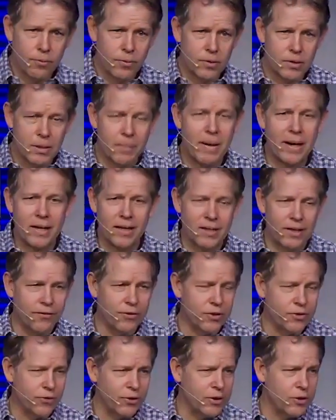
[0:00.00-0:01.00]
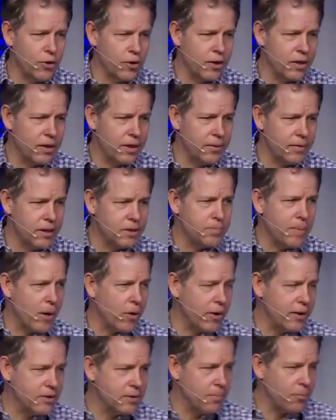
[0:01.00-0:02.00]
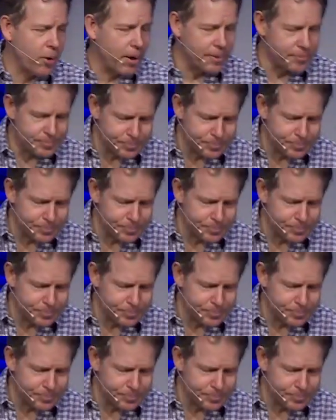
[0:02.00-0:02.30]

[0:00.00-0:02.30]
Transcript: to make a difference for eternity. Let's bow our heads and pray.